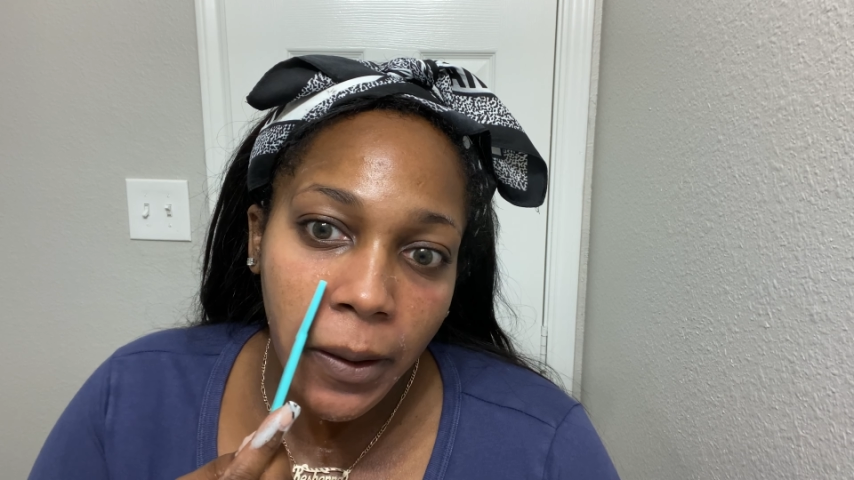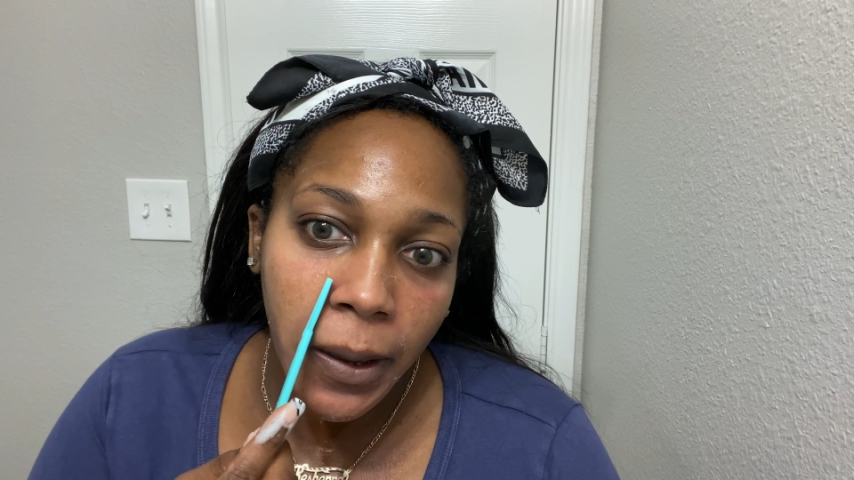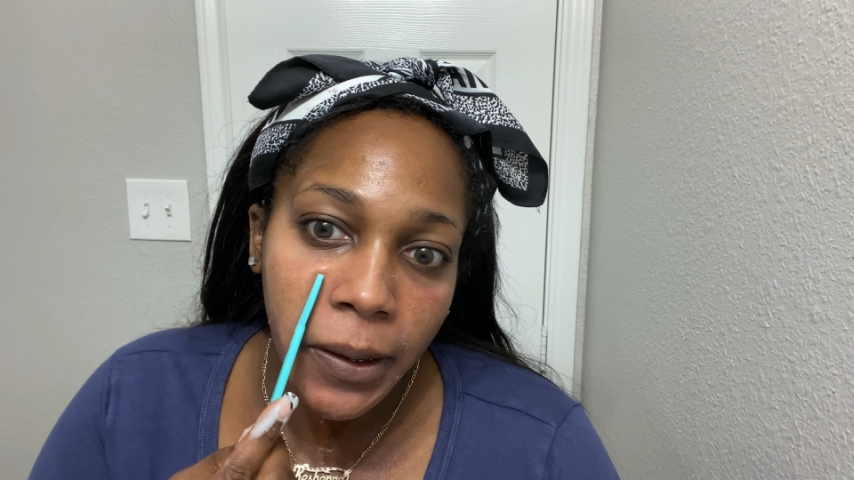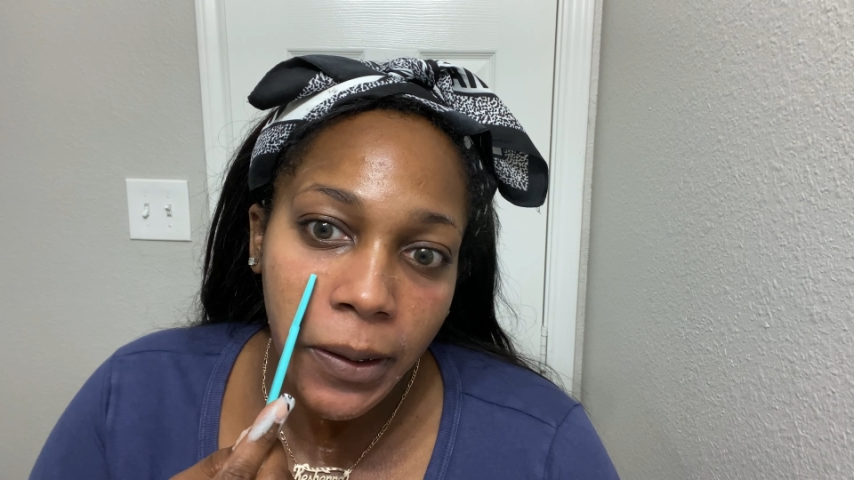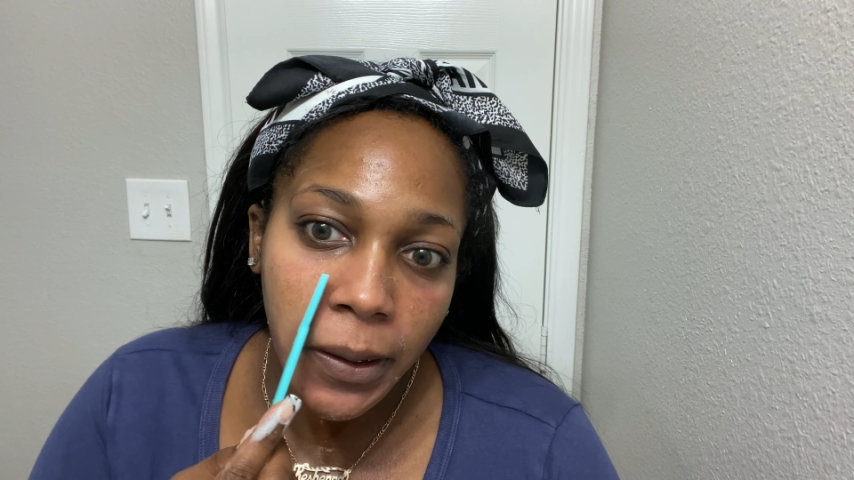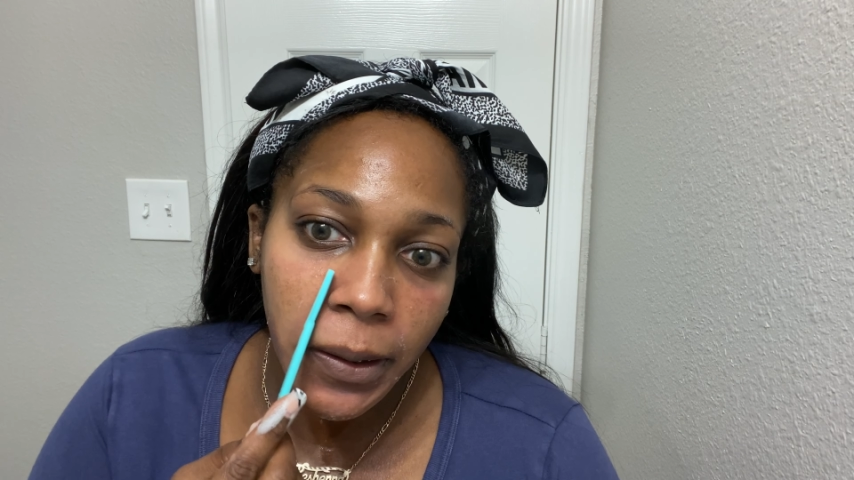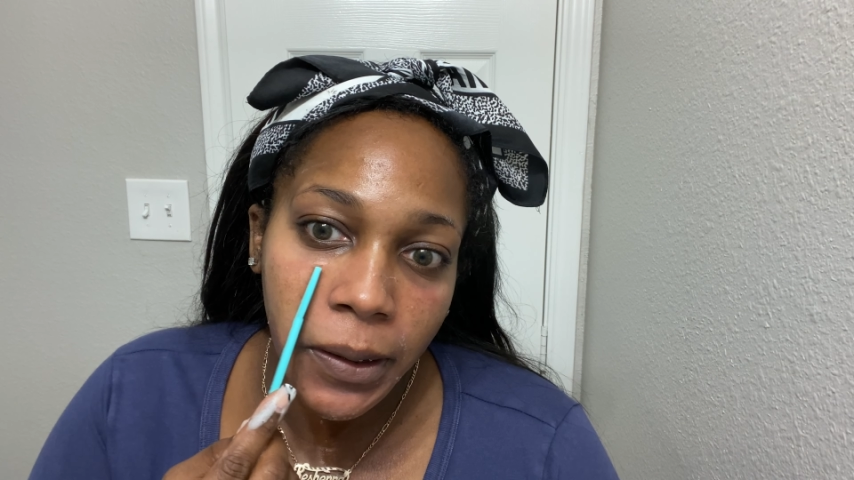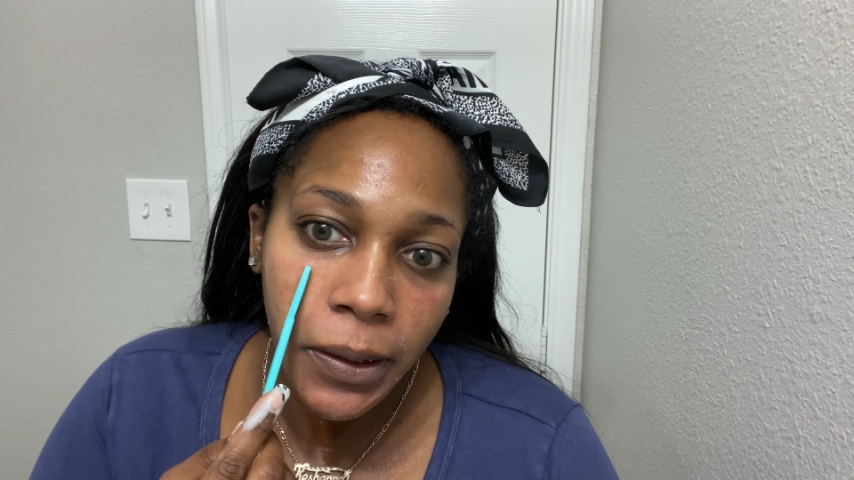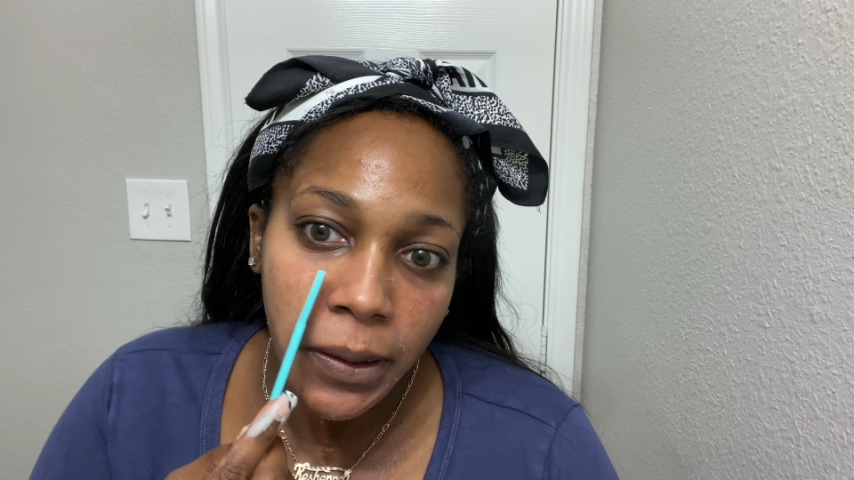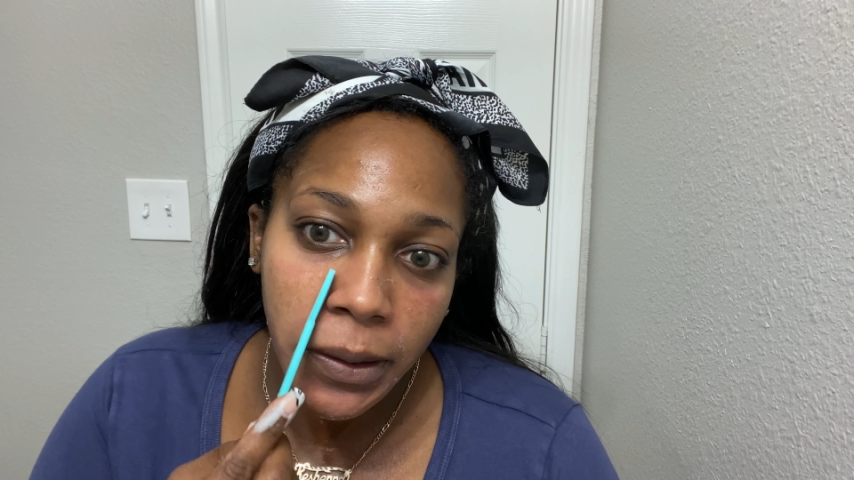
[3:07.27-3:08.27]
I did
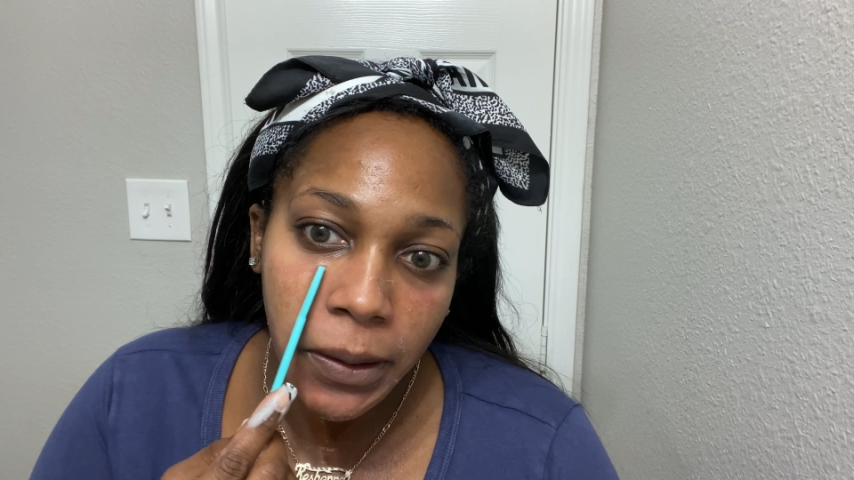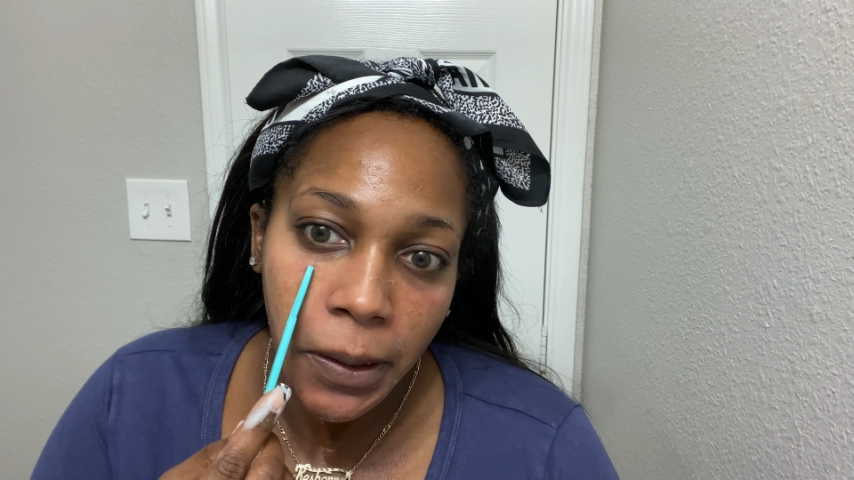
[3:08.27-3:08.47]
this.